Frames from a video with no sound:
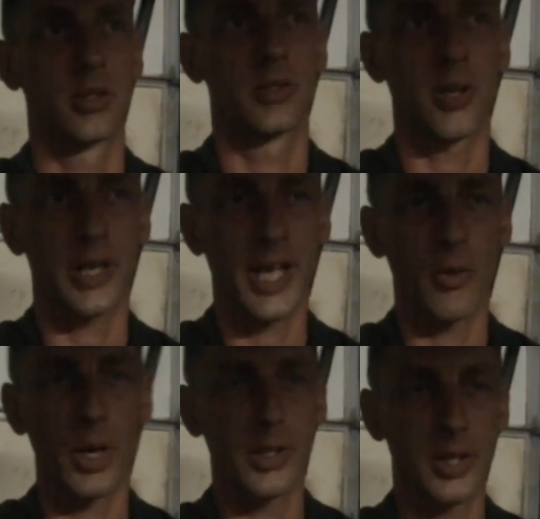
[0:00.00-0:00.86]
So I
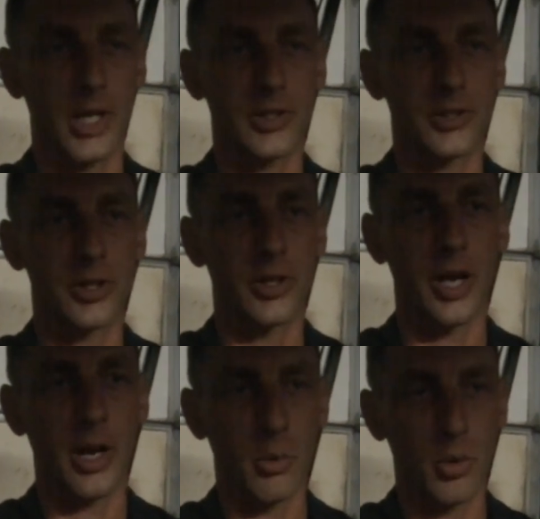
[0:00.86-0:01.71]
can't wait to actually show you
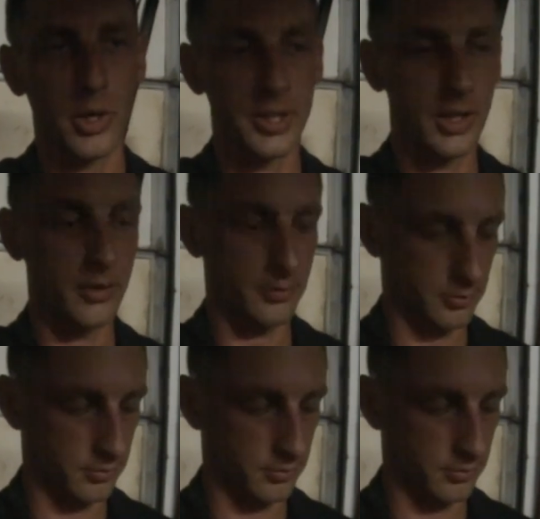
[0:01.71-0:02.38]
how it works out.